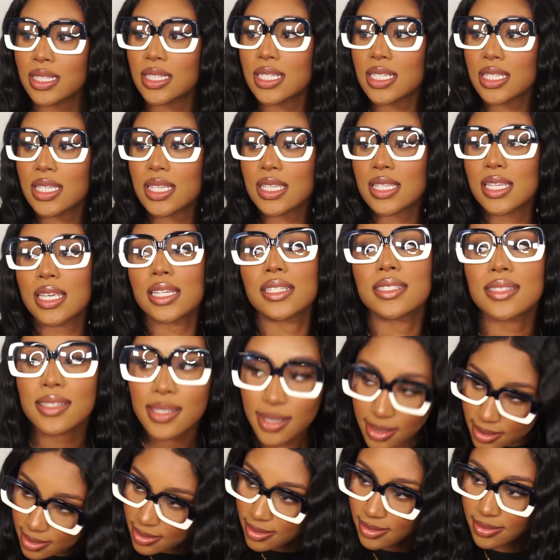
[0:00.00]
This is
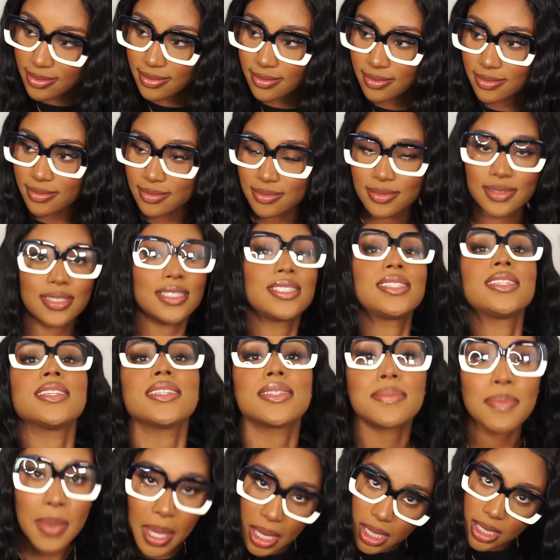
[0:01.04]
it. This
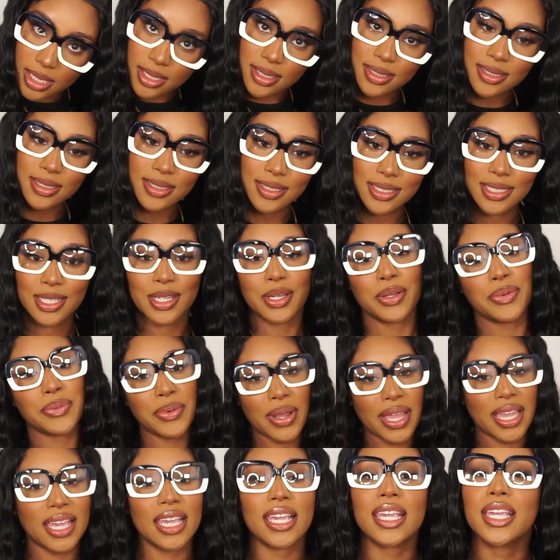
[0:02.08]
is me
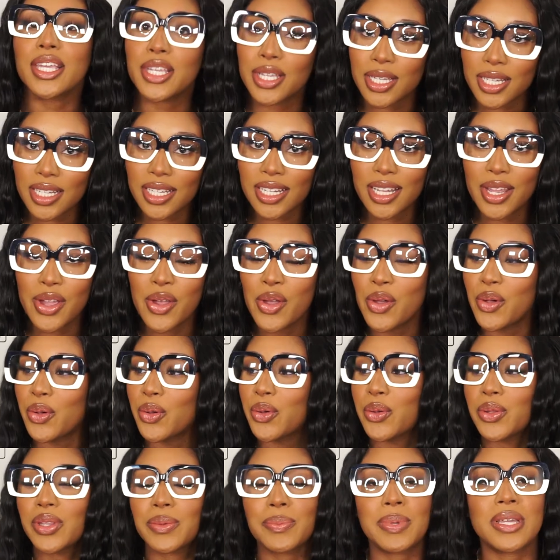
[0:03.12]
right here.
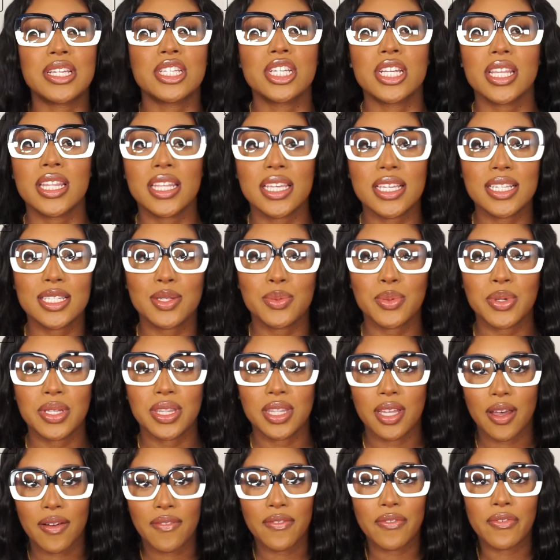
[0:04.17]
Picture this
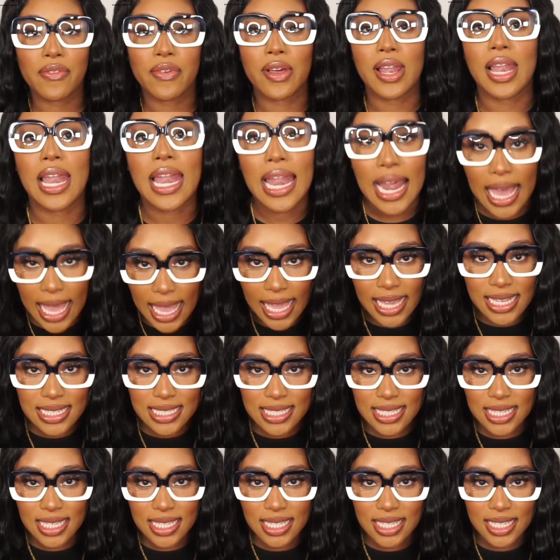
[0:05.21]
with a fly
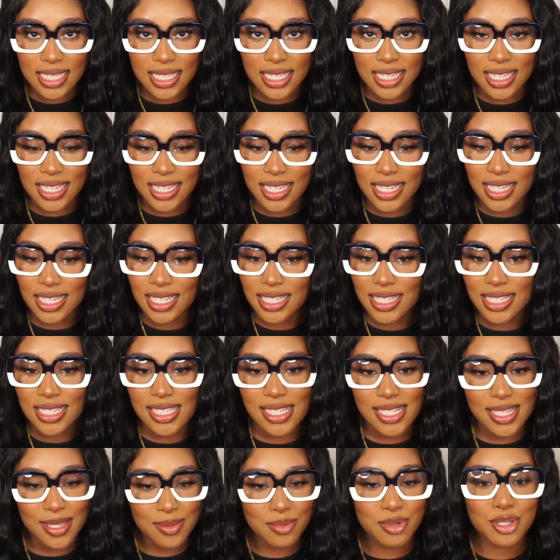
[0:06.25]
tee,
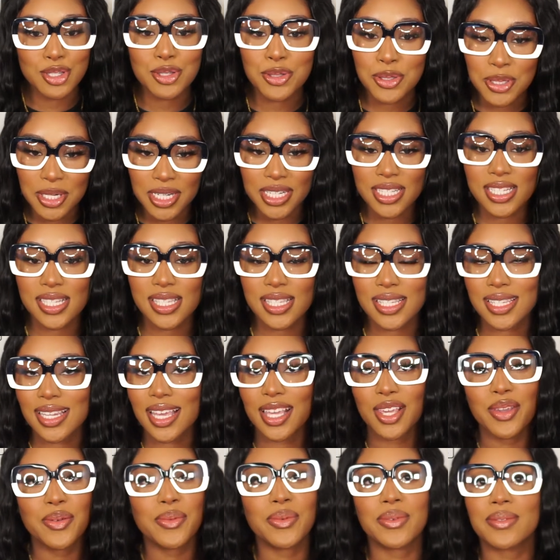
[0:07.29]
some shorts,
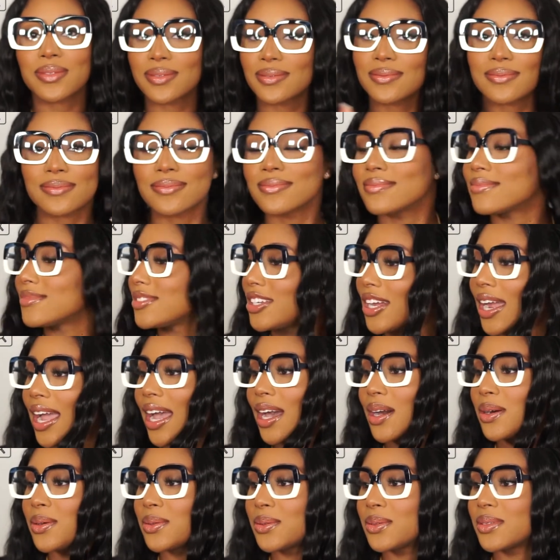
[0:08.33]
and you're
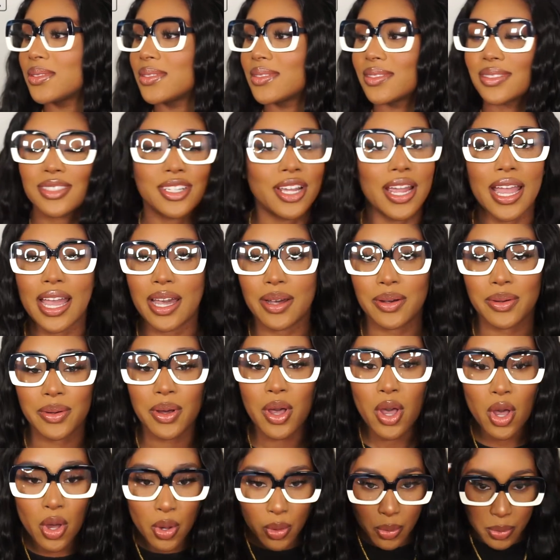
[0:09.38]
out. You're
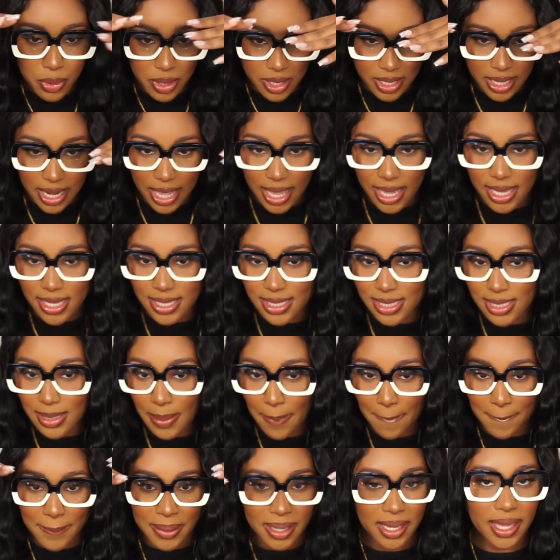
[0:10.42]
out. Or a nice
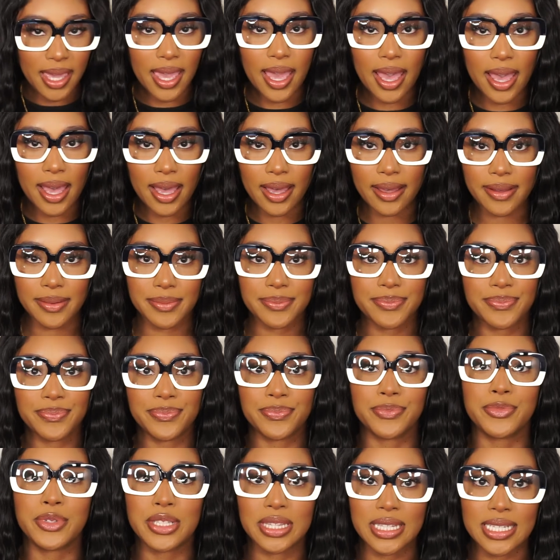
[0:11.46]
bucket hat
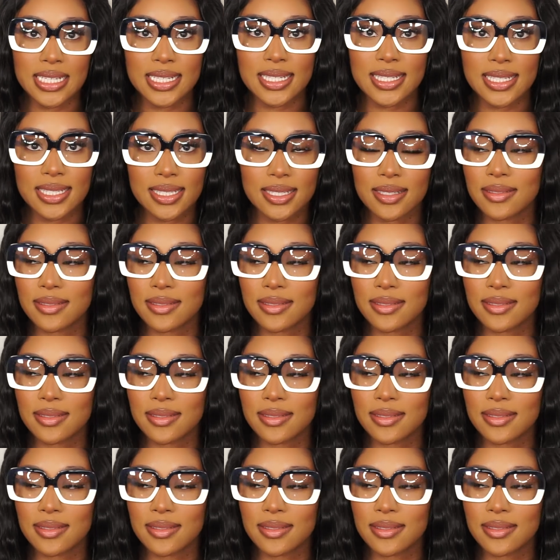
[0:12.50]
with this.